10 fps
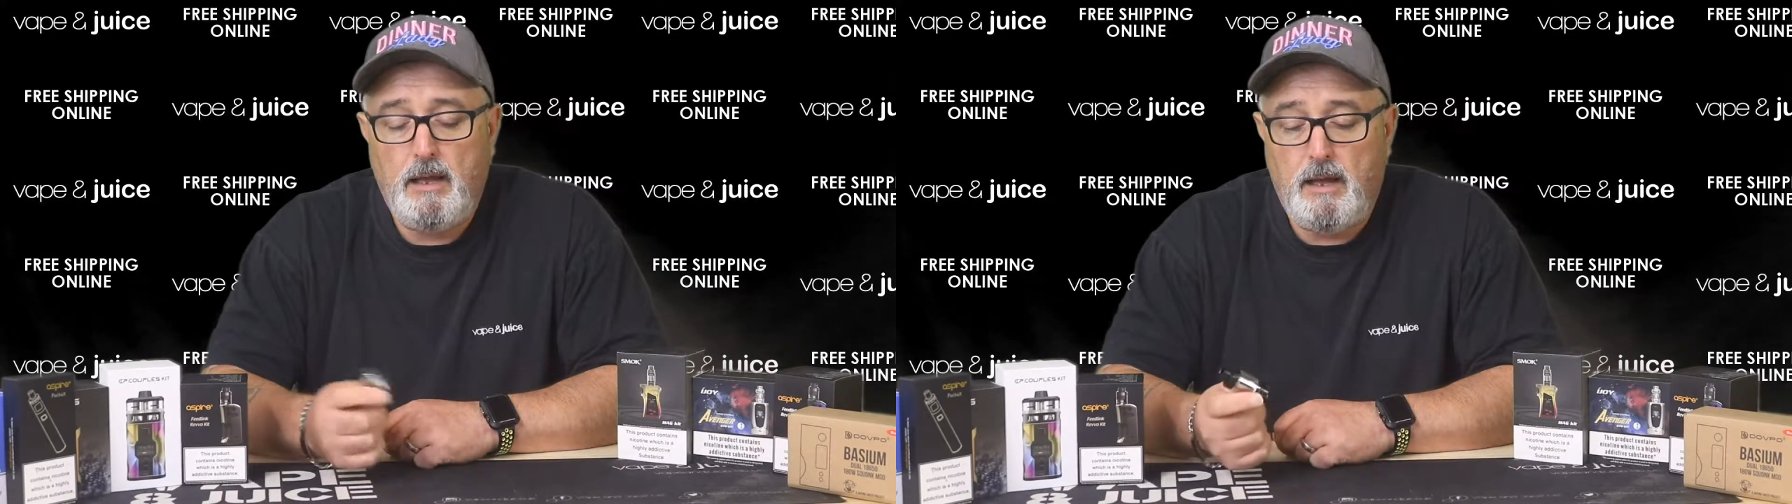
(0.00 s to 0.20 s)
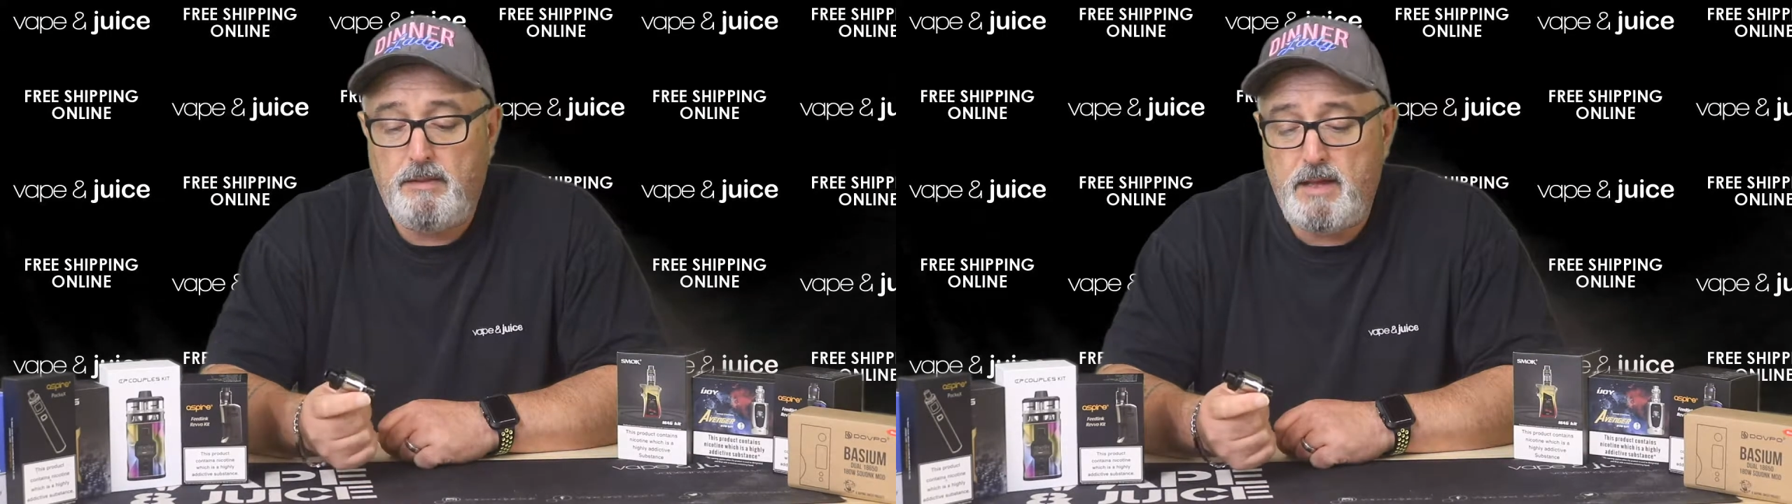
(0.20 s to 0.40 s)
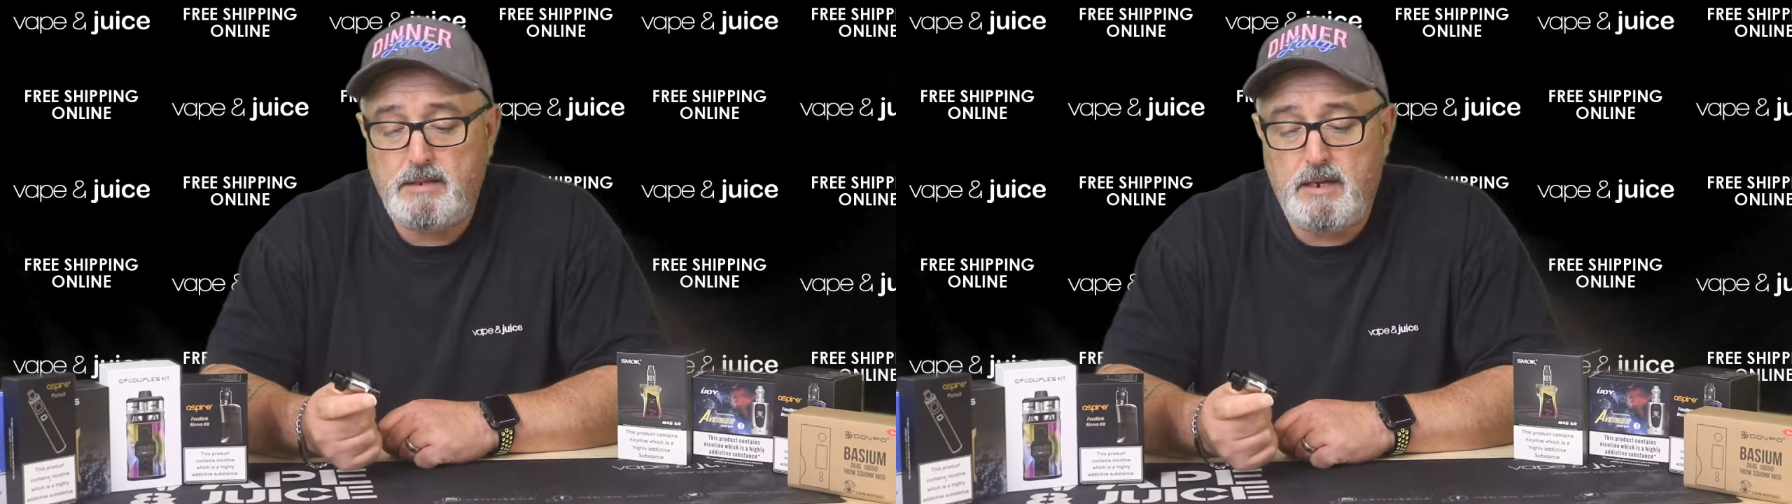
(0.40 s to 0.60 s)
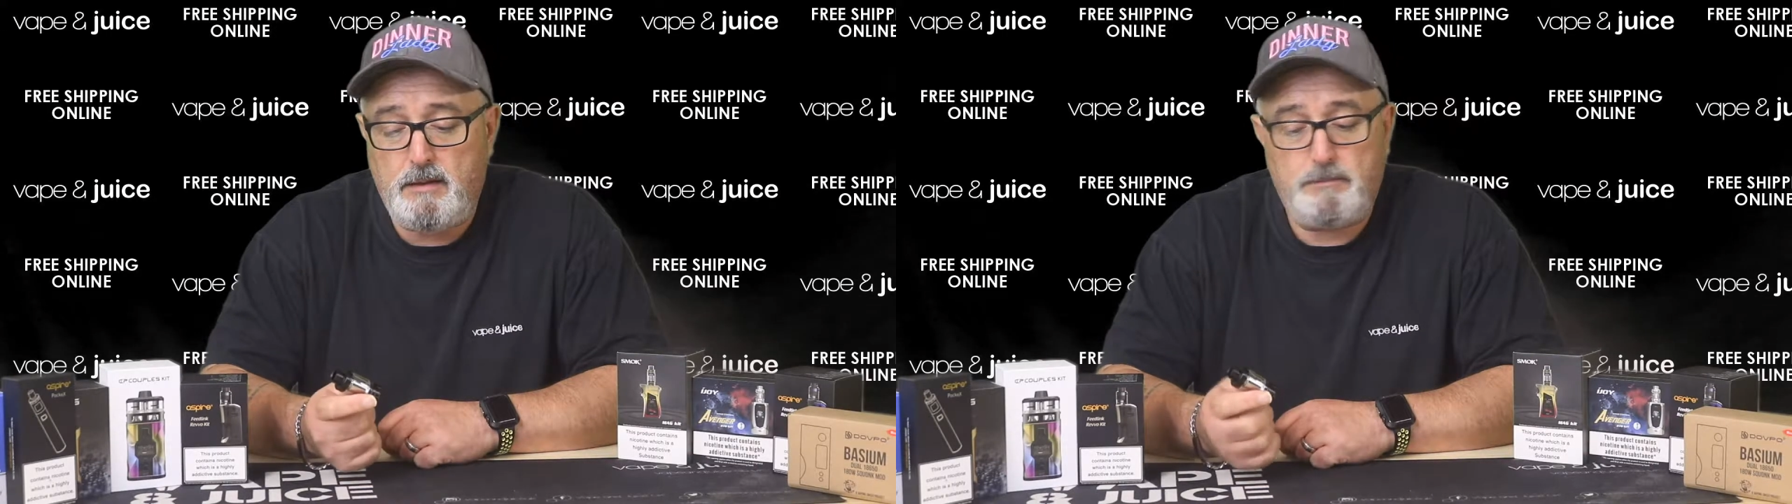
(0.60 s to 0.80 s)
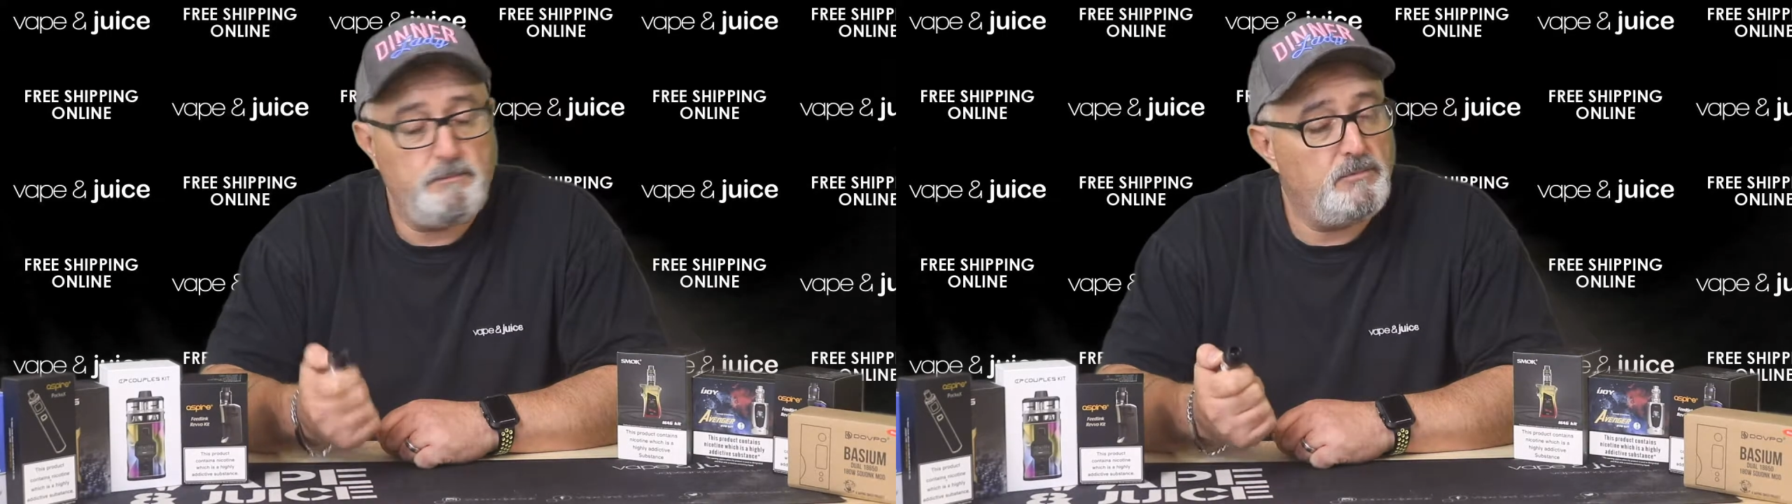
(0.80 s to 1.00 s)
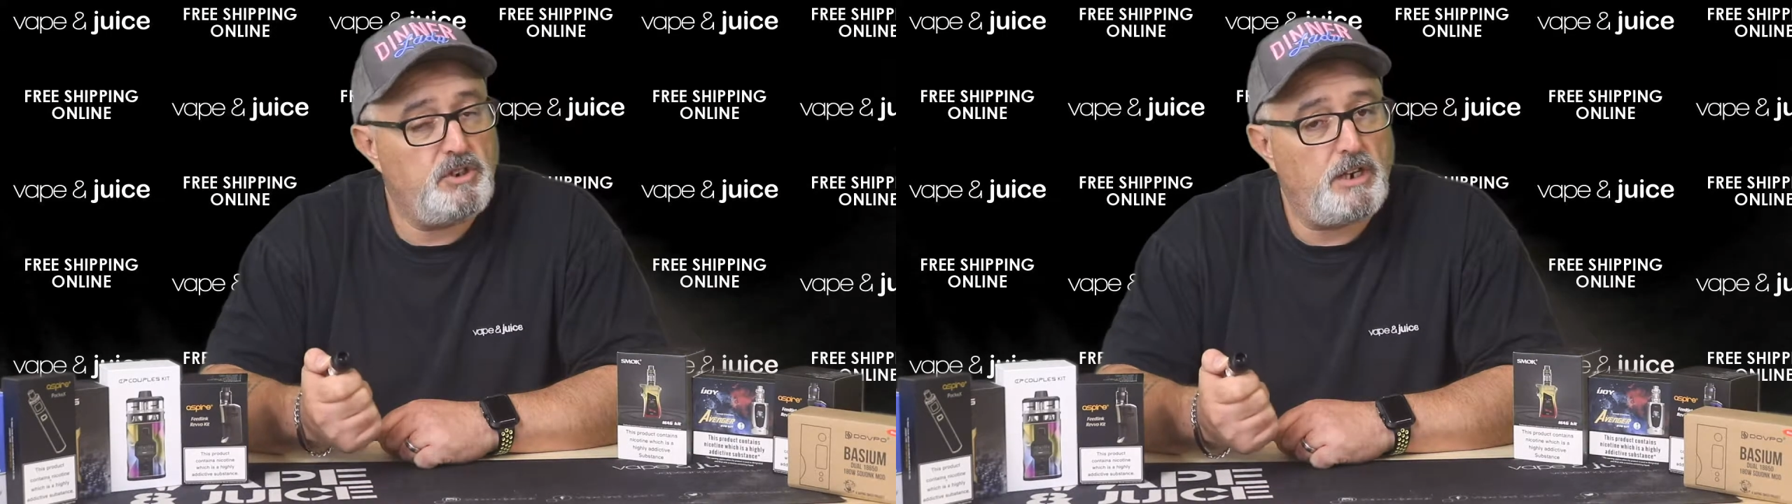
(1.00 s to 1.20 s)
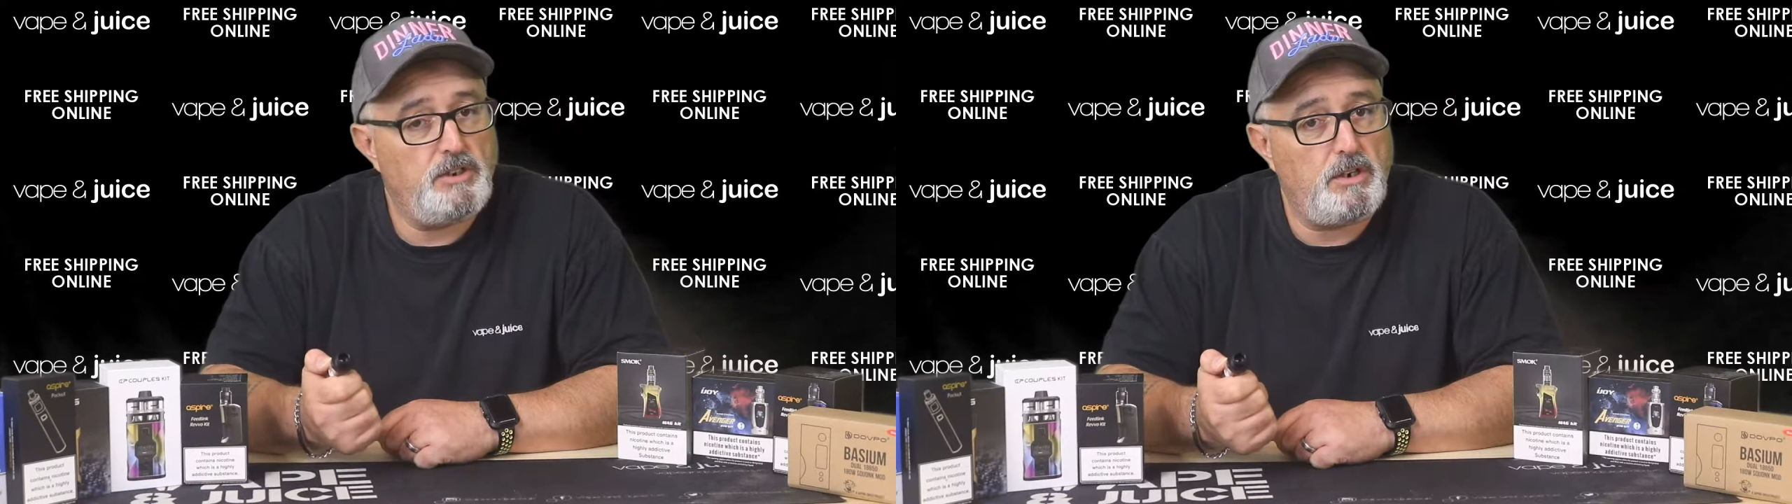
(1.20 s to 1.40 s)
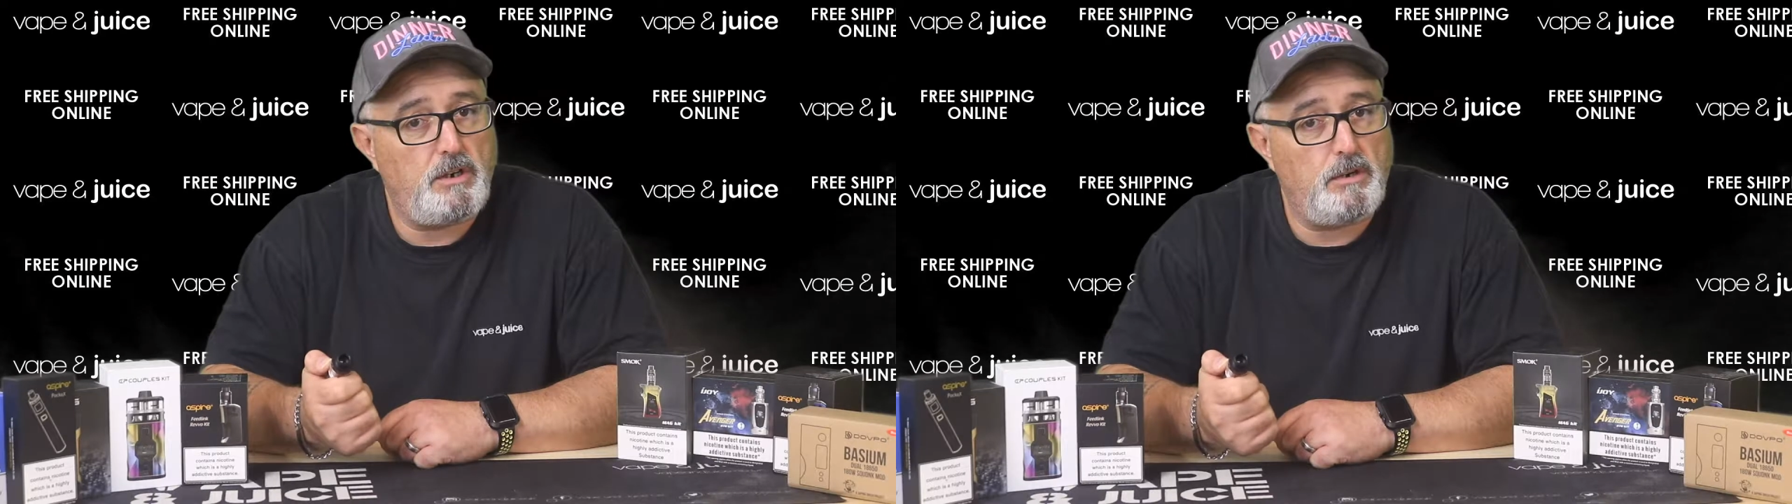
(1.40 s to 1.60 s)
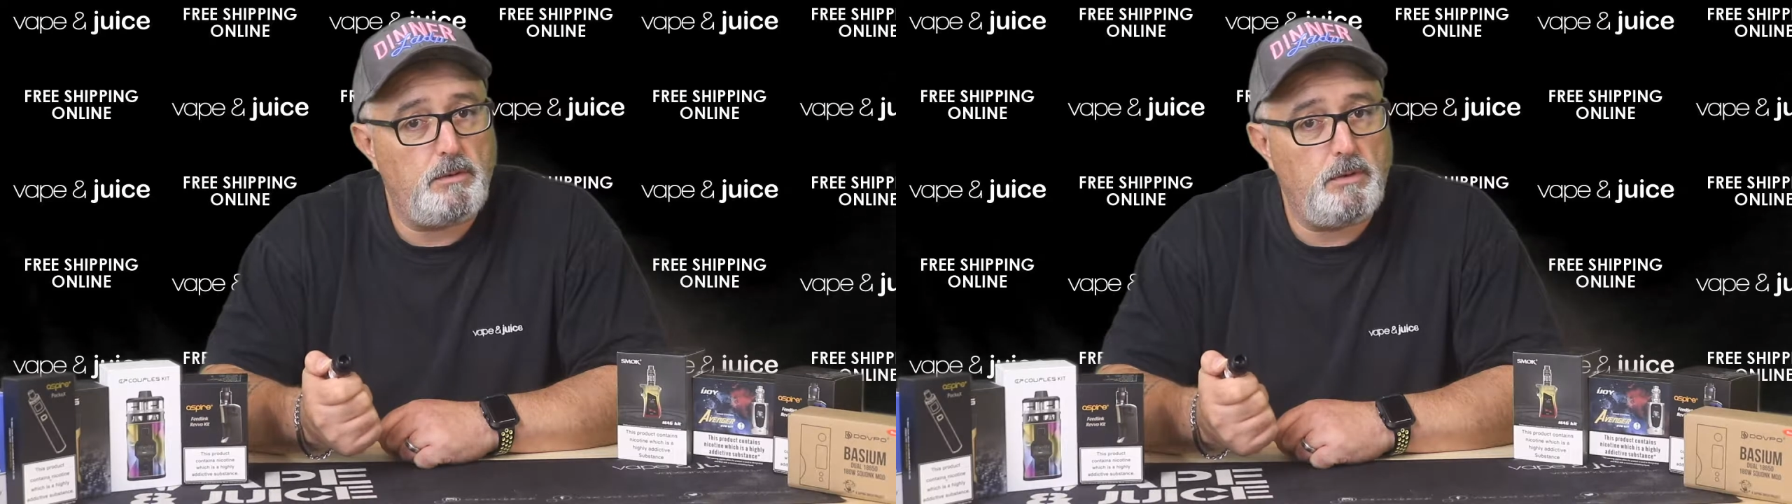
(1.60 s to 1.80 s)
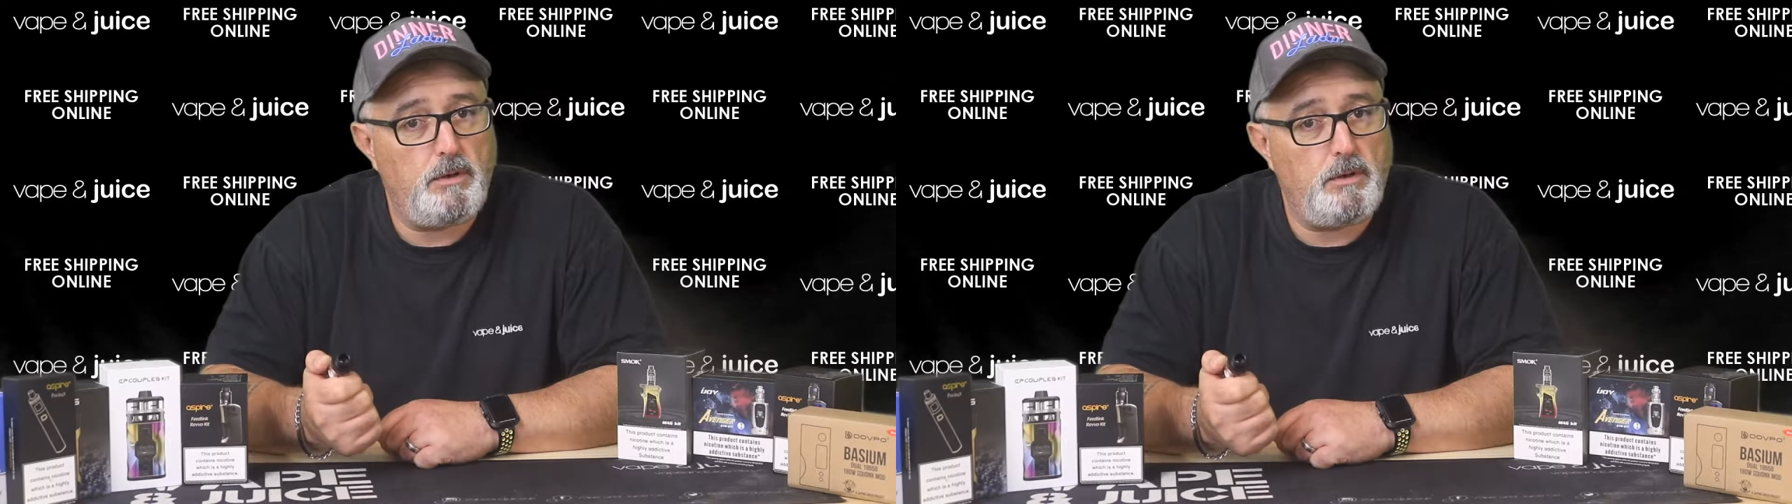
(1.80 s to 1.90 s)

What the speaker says: And that's it. Changing the coil